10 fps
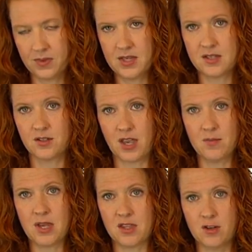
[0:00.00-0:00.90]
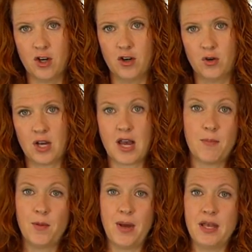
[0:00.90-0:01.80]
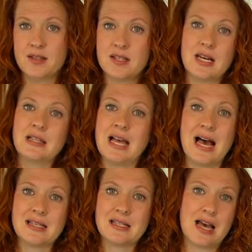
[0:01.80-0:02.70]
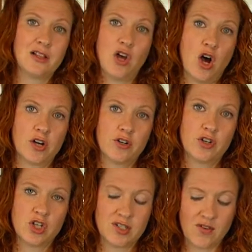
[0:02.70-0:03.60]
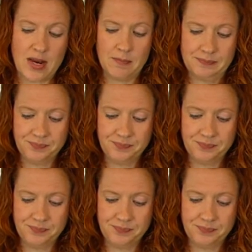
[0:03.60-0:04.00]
This will get me through a couple months and it lasts that long just fine.